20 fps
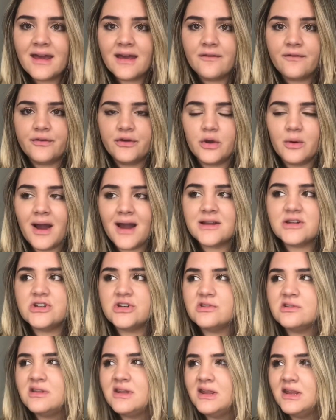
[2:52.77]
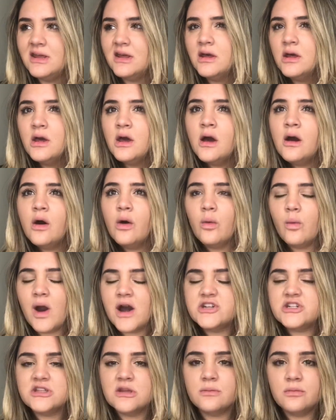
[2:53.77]
If you actually
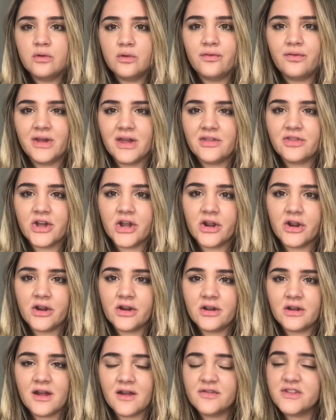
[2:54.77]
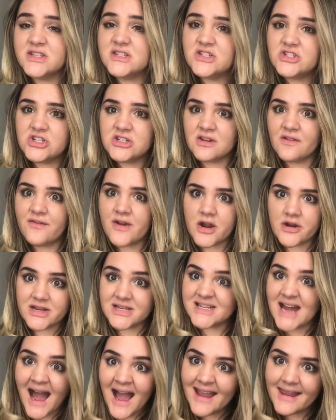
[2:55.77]
watch the movie there, and this is just a very
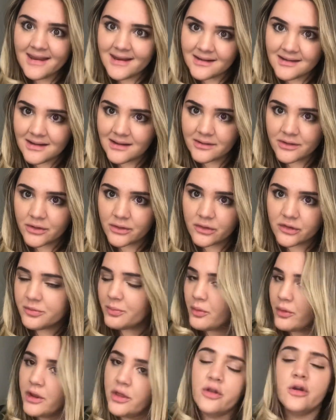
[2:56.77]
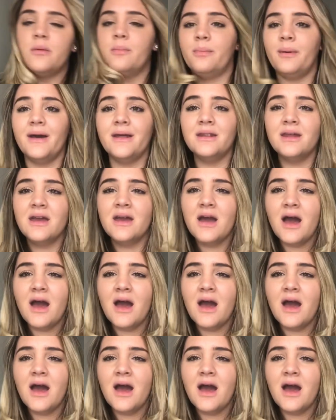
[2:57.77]
tiny little spoiler, but